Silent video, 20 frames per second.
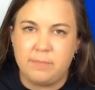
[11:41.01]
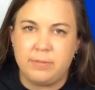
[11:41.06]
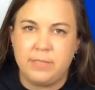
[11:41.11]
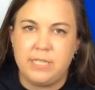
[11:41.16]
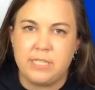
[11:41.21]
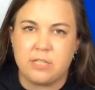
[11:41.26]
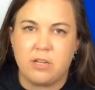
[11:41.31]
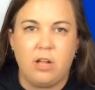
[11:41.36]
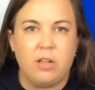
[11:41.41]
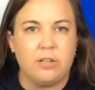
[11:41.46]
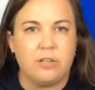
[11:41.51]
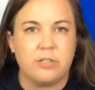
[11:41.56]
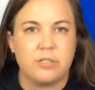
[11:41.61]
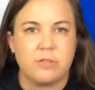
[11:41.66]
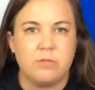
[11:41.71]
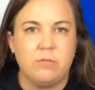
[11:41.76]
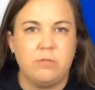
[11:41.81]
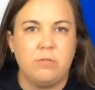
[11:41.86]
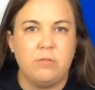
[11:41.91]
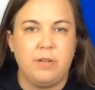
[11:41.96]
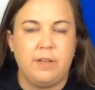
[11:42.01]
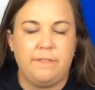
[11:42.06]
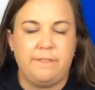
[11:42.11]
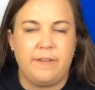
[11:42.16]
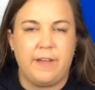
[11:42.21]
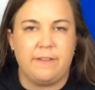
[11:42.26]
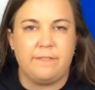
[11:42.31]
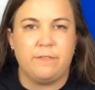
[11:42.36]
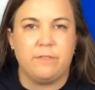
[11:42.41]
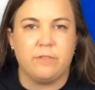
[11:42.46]
please call our school at
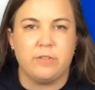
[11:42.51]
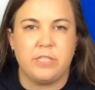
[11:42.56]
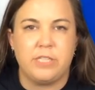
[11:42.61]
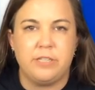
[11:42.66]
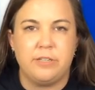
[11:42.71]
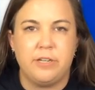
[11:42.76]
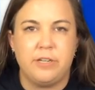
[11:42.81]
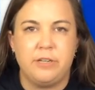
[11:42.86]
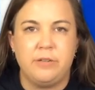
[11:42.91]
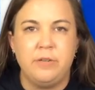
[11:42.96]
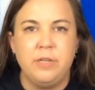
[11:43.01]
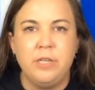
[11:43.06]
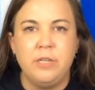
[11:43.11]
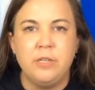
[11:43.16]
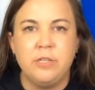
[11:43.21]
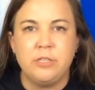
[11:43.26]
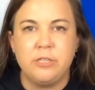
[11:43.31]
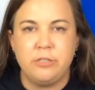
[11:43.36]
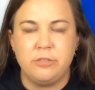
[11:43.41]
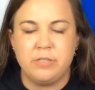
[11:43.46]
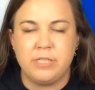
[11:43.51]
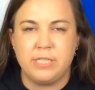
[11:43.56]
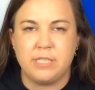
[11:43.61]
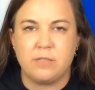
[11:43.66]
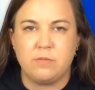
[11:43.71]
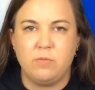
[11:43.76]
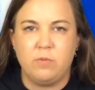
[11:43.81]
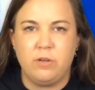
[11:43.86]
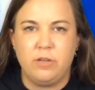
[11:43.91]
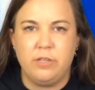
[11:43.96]

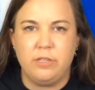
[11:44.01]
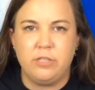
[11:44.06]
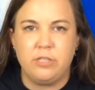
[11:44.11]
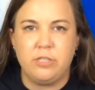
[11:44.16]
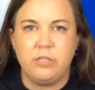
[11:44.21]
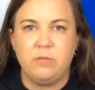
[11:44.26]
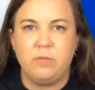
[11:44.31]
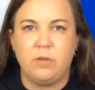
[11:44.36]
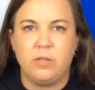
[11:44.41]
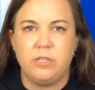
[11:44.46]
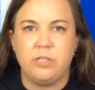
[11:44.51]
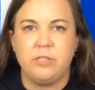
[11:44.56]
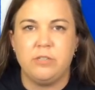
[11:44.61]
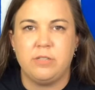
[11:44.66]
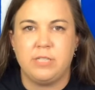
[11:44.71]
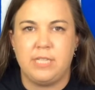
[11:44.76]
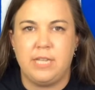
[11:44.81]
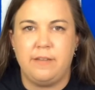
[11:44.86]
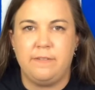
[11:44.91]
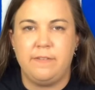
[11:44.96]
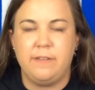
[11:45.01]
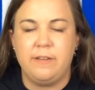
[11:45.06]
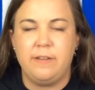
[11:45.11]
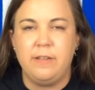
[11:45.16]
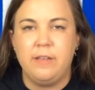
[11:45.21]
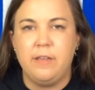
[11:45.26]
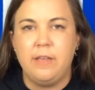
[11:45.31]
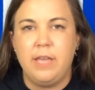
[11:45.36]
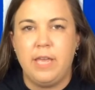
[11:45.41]
540-261-2127